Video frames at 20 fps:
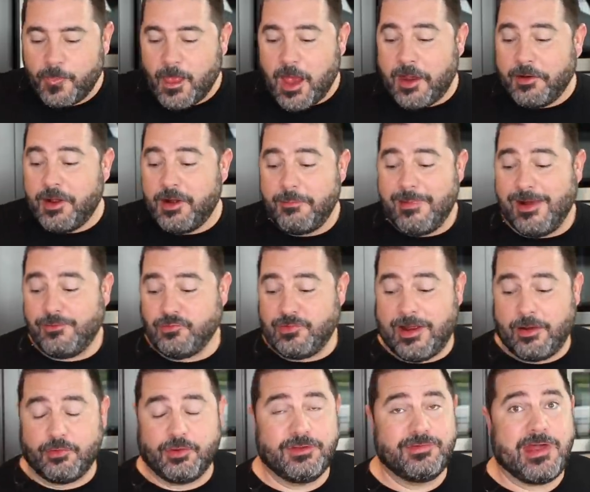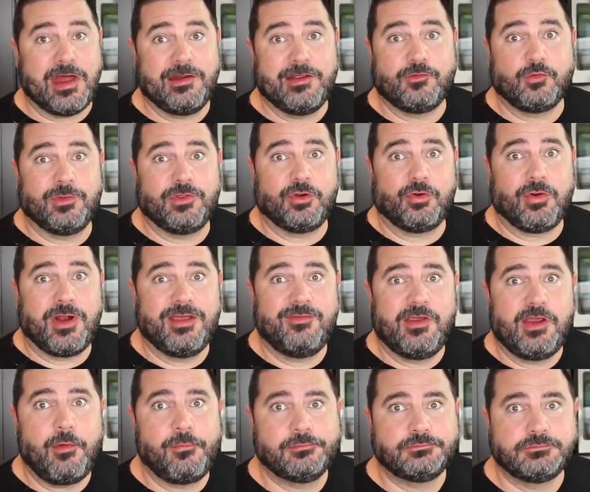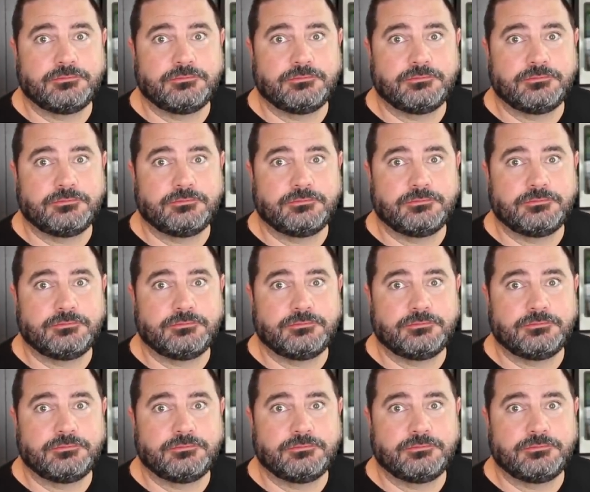I can't imagine how good that is with the gravy.